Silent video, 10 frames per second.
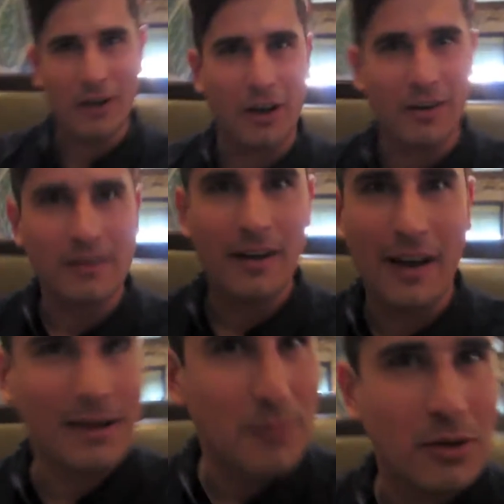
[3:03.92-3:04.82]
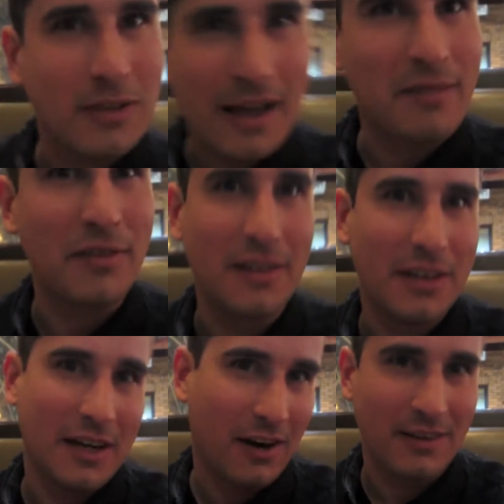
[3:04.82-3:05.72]
Oh, I am not having
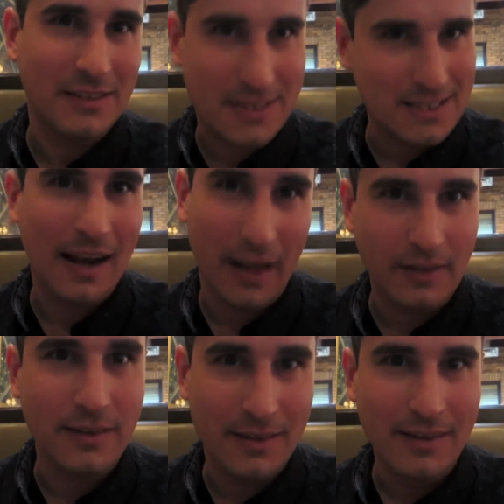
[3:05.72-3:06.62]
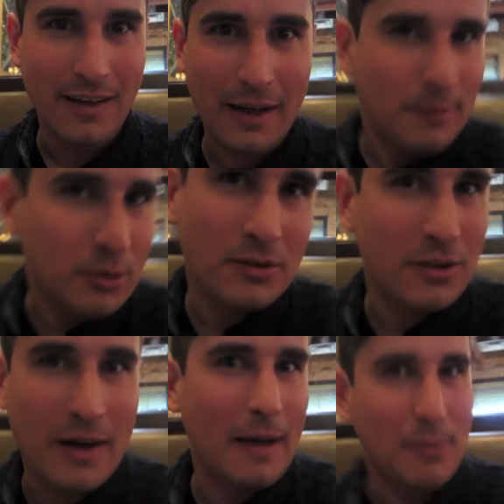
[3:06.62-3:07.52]
the garden salad. I am not
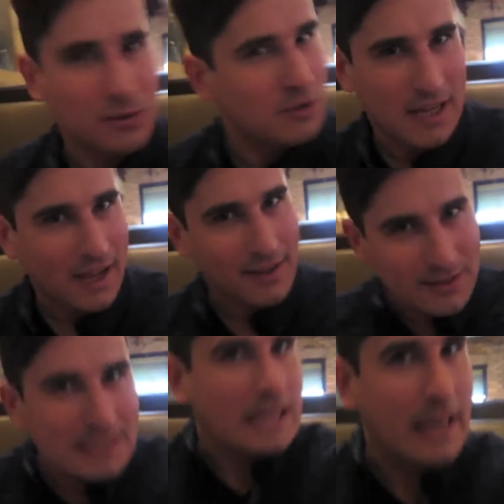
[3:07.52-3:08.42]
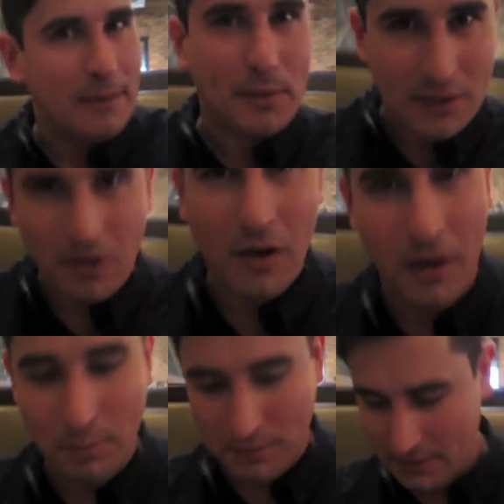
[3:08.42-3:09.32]
a rabbit today. There's the hip and the hop.